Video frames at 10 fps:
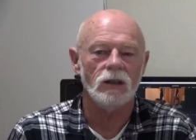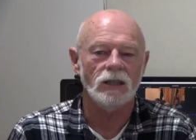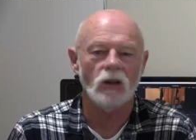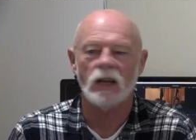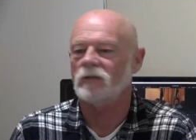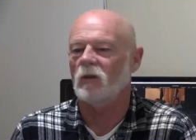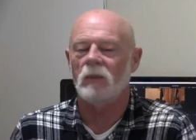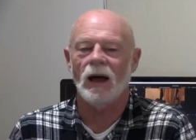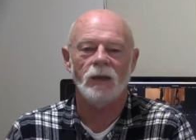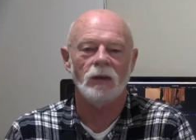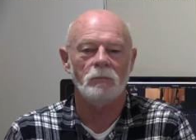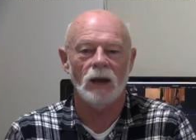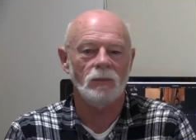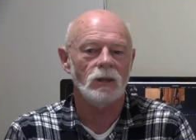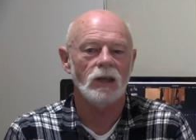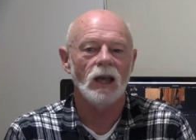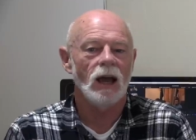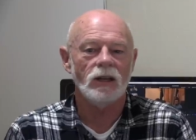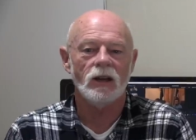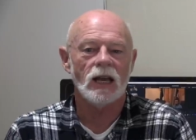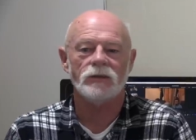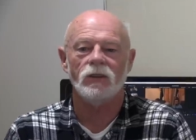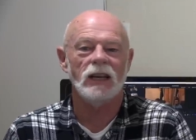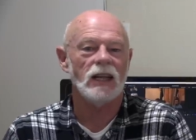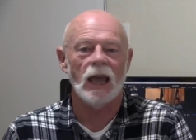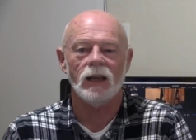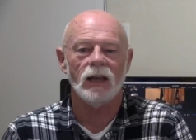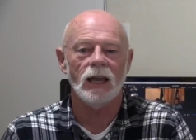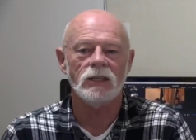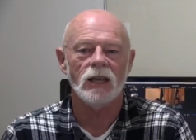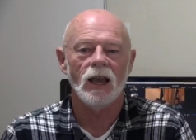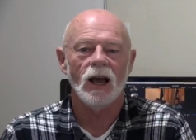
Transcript: I don't ask for a payment. I don't ask for any accolades.